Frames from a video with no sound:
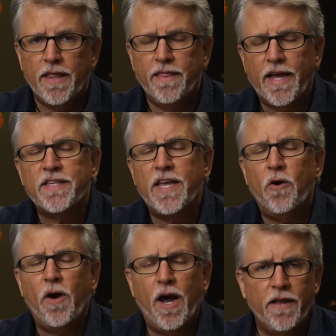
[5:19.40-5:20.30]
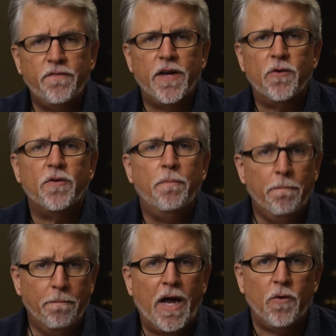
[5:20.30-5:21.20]
That's how I found
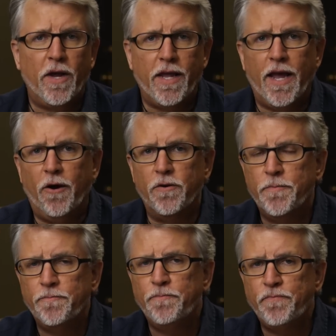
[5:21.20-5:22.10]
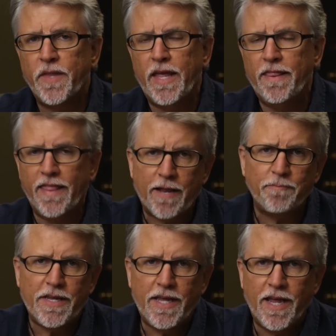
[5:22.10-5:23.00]
my way out. And
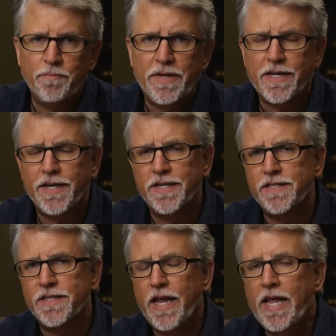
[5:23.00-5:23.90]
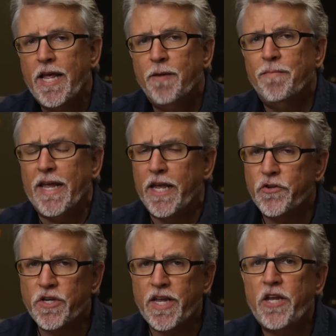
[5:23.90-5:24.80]
that began because my
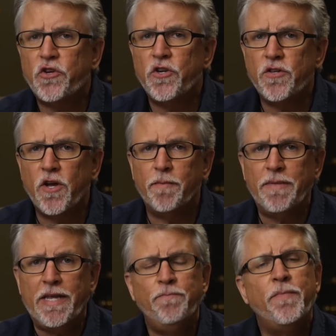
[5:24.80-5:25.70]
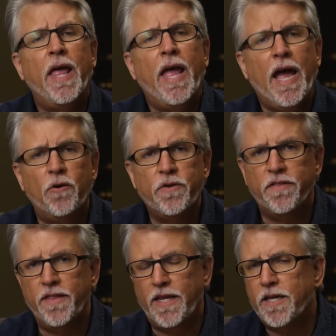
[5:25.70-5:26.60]
education taught me how
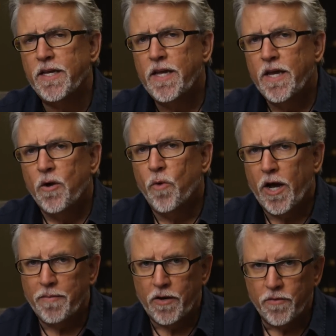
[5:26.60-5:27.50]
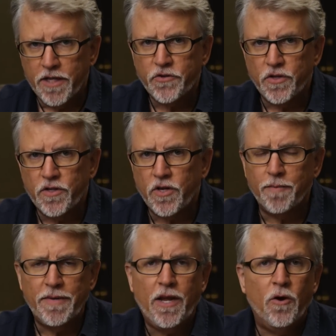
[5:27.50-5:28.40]
to think, while my religion
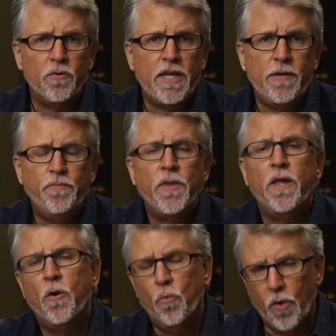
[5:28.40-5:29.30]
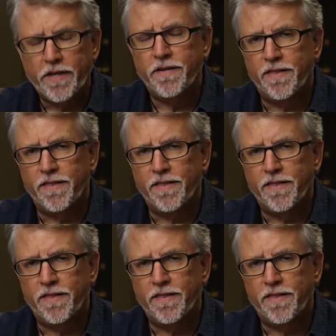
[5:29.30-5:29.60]
taught me only what to